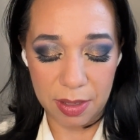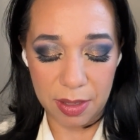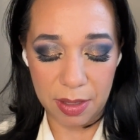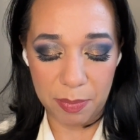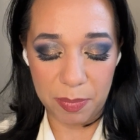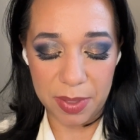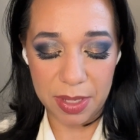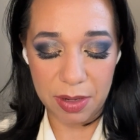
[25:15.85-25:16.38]
A
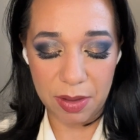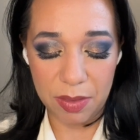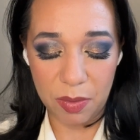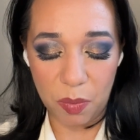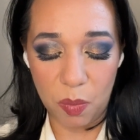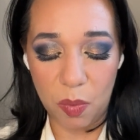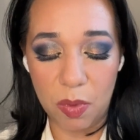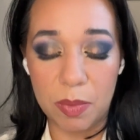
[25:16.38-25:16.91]
bit on the
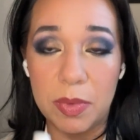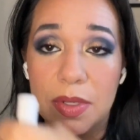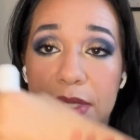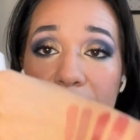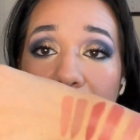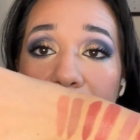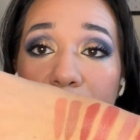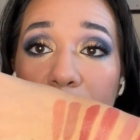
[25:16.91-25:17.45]
warmer
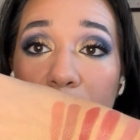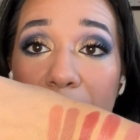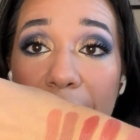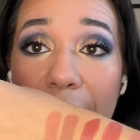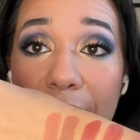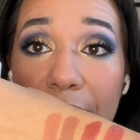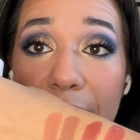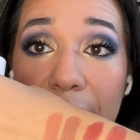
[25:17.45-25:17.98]
side for me
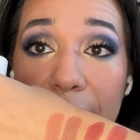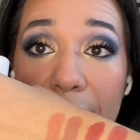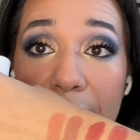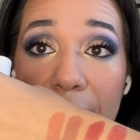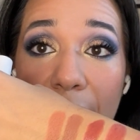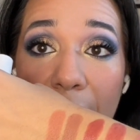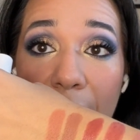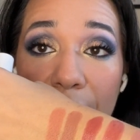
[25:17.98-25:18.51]
and a
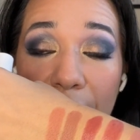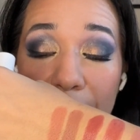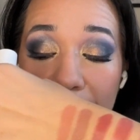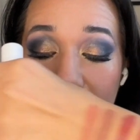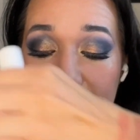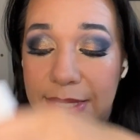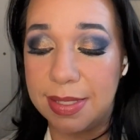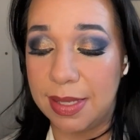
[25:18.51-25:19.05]
little on the
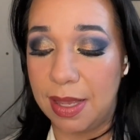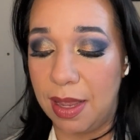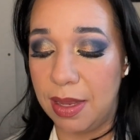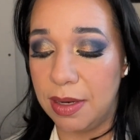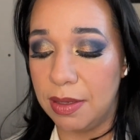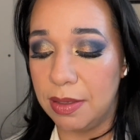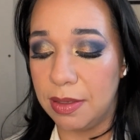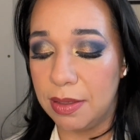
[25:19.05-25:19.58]
light side
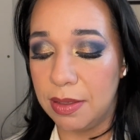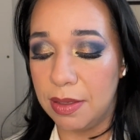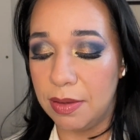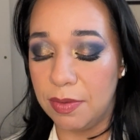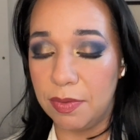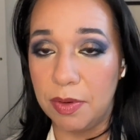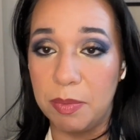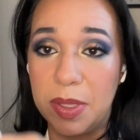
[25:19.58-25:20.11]

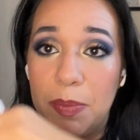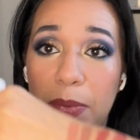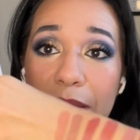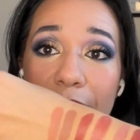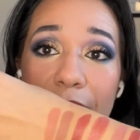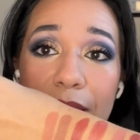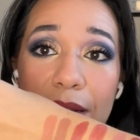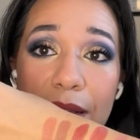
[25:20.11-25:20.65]
for me, but
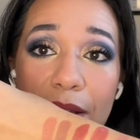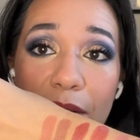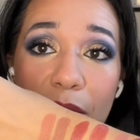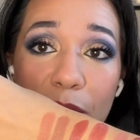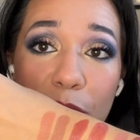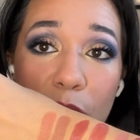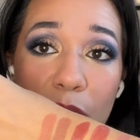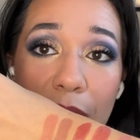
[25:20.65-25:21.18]

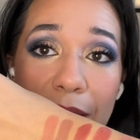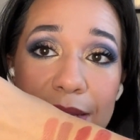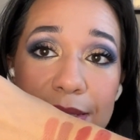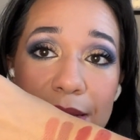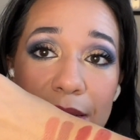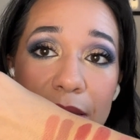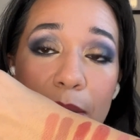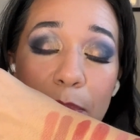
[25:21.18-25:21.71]
as
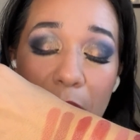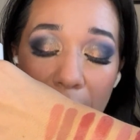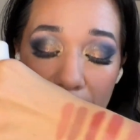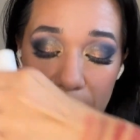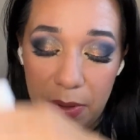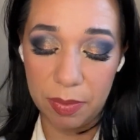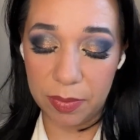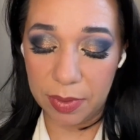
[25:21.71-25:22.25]
a lip
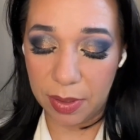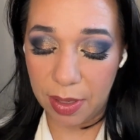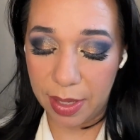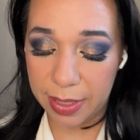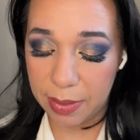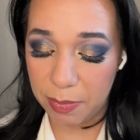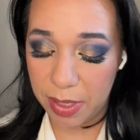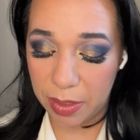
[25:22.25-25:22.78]
combo, I
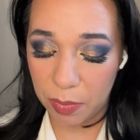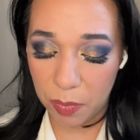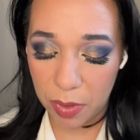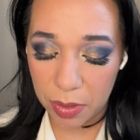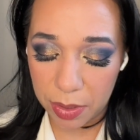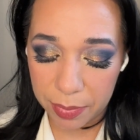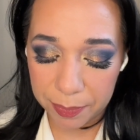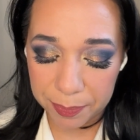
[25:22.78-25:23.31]
can make it
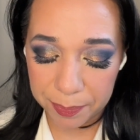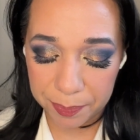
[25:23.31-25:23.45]
work.